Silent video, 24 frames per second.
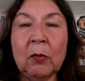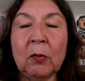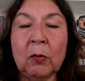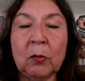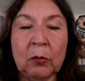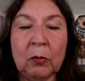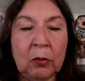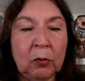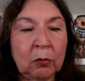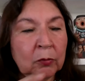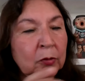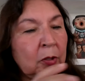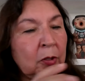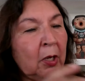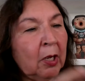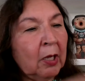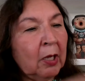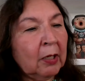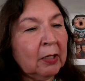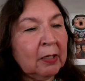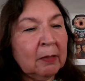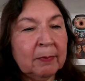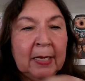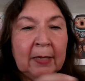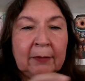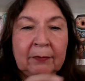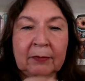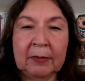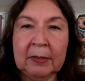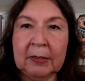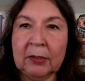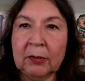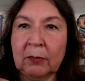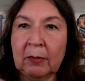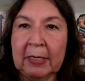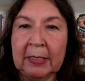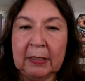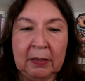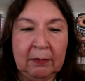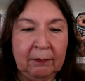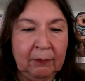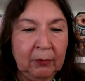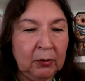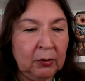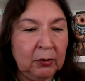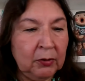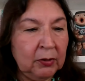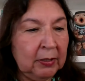you talk about this great
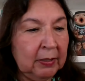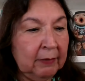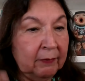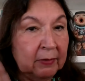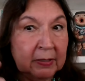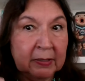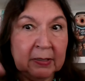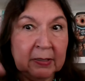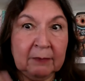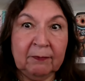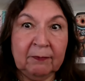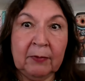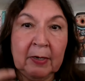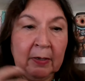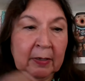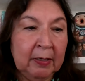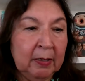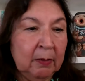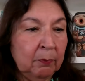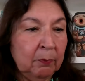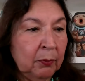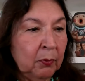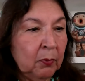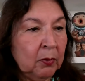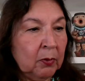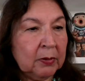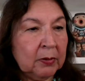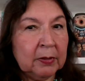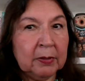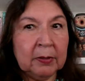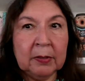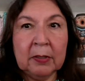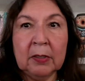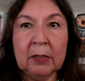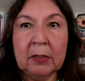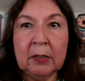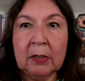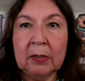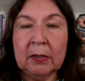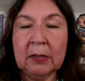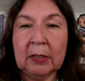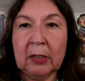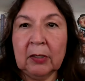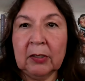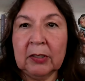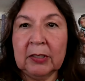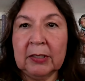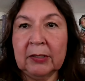diversity of these very important
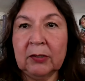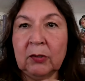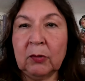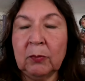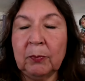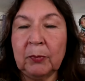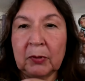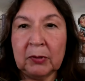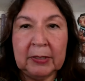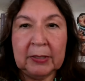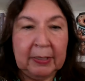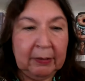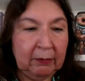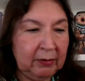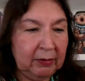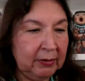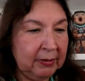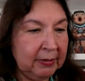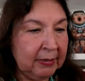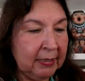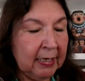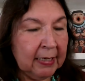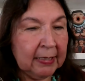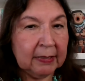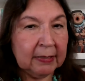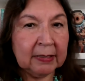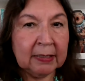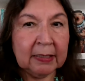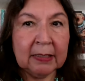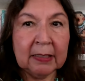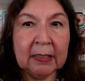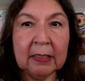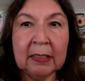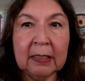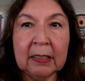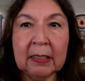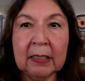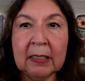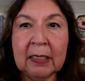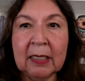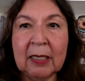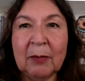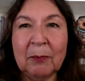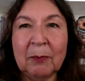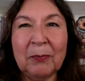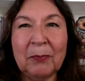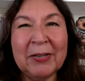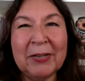kind of super sacred sites,
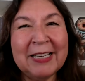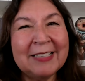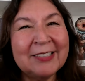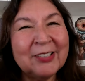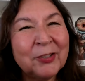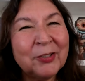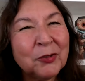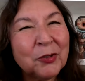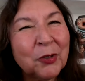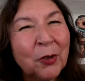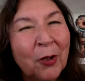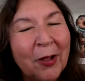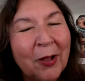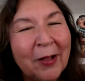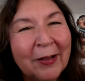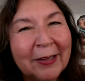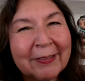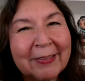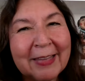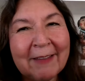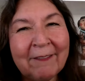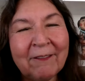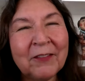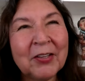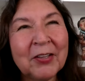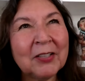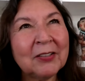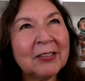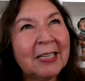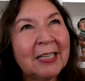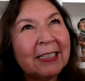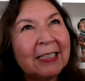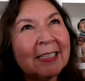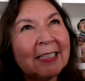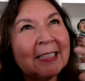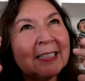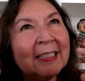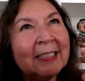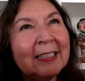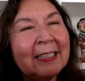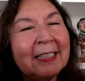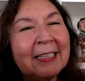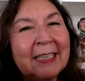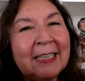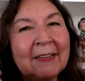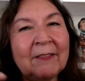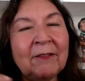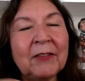but as you talk, they feel like
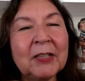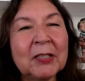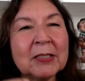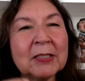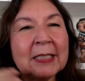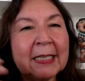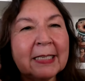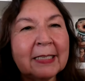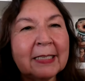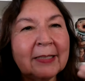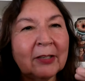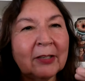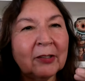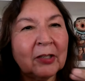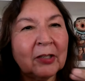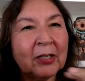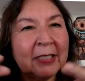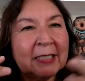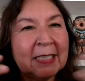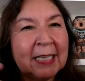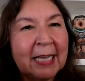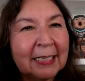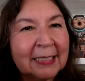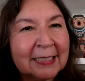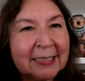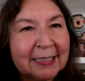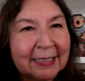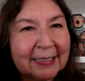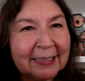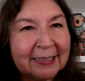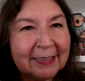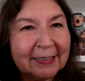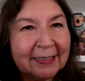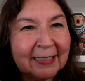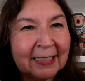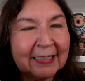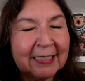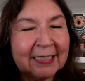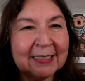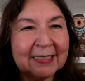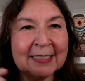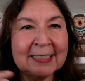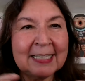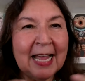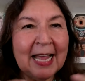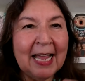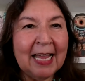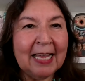it feels like they're connected. Like
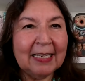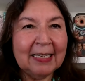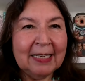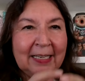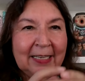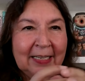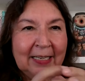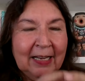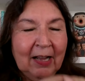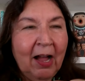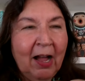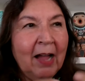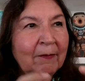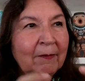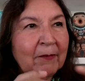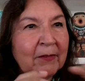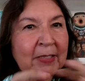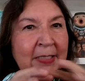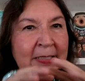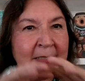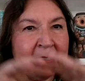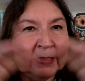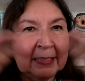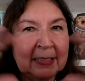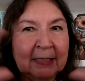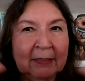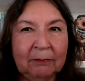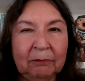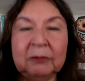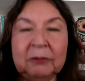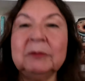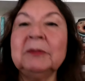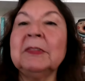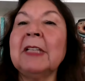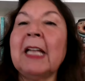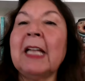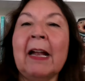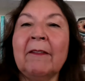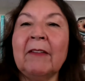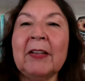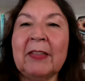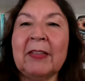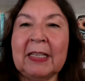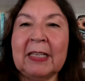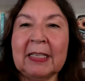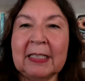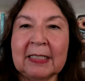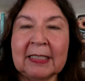it's not, obviously
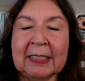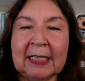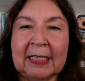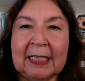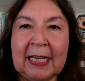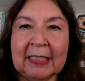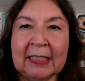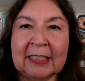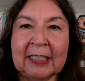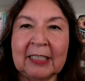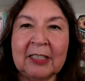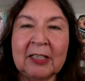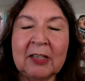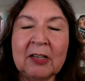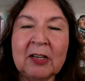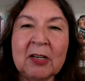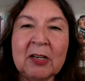everything is connected,